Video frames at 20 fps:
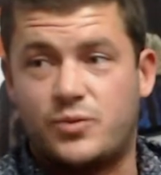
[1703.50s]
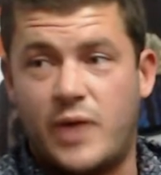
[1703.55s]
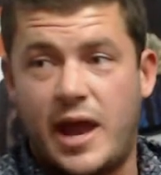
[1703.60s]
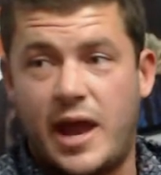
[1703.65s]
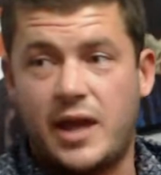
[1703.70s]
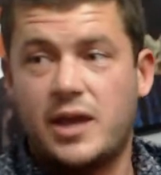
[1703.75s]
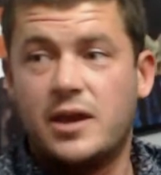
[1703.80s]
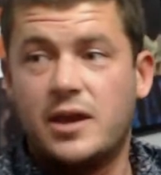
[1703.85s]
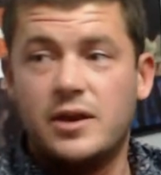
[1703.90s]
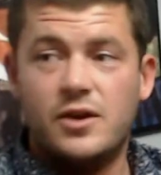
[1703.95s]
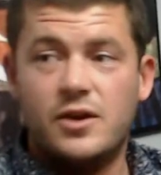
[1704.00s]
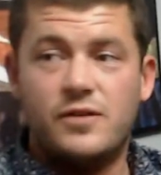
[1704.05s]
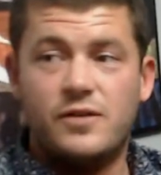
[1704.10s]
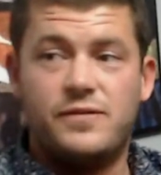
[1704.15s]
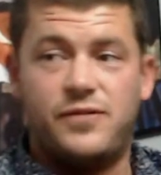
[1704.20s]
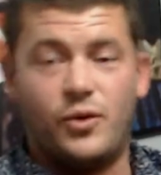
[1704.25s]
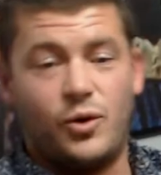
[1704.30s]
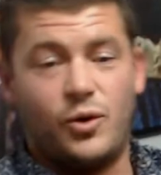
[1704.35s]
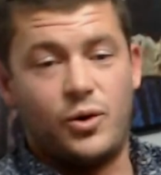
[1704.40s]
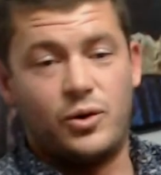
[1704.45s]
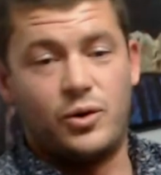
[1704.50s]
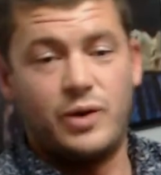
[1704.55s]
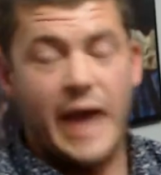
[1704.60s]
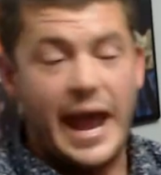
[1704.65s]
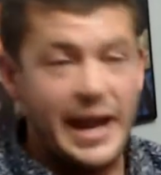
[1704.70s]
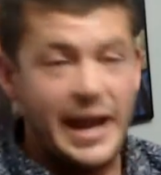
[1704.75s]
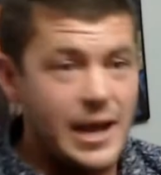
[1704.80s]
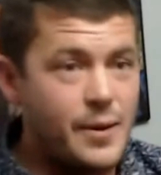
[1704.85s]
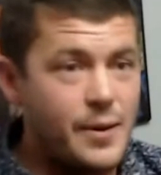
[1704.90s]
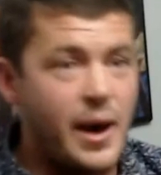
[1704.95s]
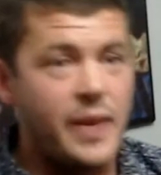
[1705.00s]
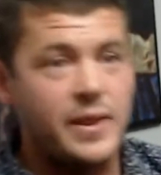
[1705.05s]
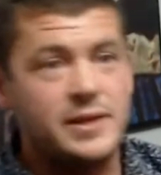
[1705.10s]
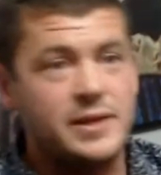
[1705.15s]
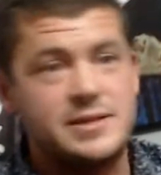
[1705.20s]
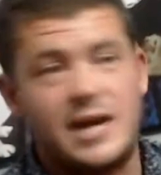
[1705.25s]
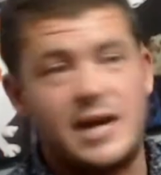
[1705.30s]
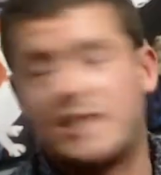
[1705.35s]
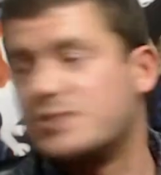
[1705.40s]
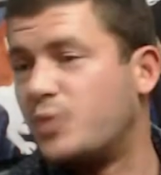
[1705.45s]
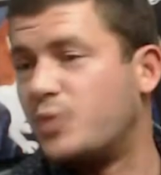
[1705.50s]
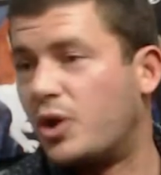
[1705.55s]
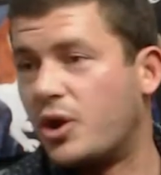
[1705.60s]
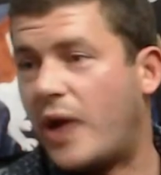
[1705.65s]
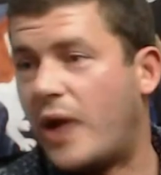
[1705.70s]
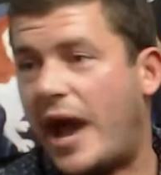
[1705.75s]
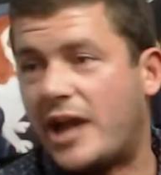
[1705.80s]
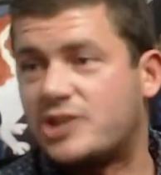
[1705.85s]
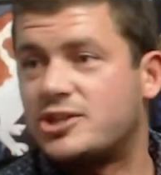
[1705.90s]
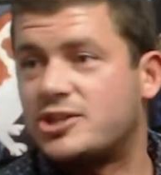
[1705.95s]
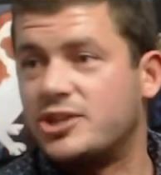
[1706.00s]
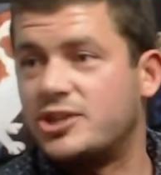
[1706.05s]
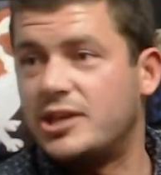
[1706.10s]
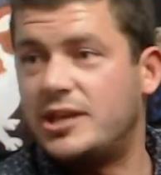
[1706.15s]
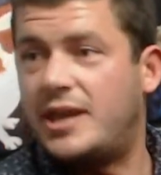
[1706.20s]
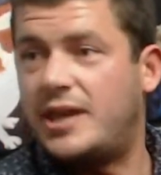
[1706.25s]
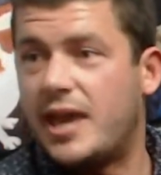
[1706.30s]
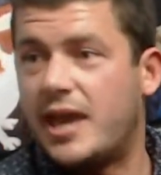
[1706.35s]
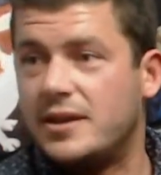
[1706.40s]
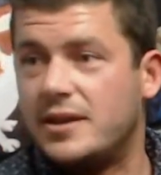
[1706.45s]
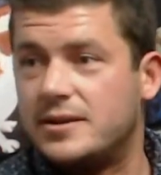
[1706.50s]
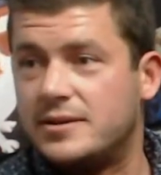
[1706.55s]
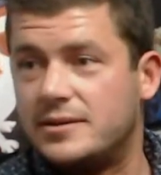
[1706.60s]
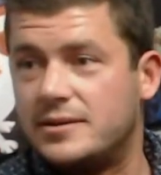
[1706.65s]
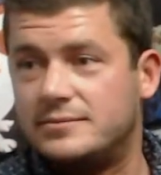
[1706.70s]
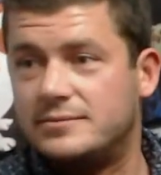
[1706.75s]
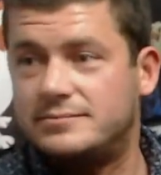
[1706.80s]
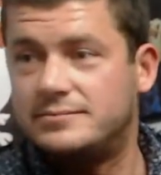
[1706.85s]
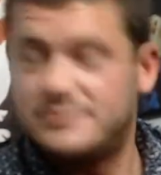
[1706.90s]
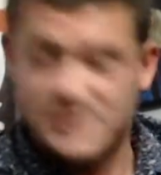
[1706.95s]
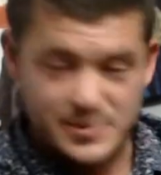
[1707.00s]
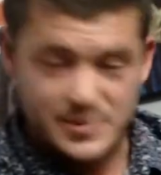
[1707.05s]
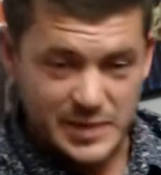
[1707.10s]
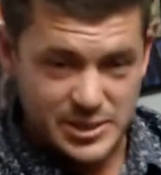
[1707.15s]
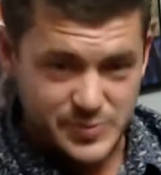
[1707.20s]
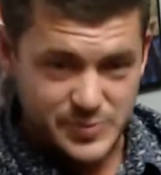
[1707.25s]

a reg for anyone that does want to actually get some